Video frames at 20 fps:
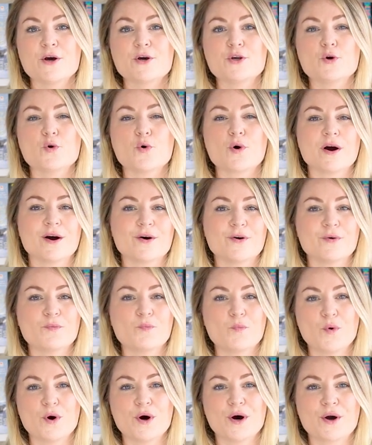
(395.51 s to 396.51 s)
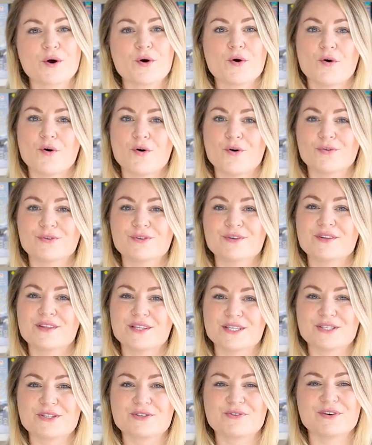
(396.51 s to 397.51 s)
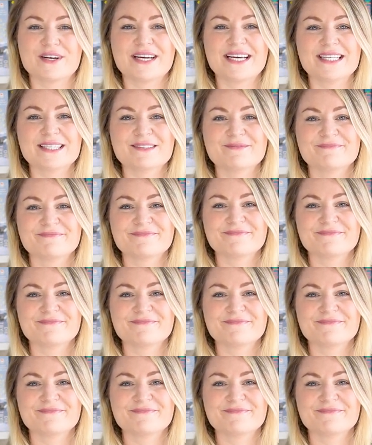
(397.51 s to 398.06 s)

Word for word: your current work on the screen.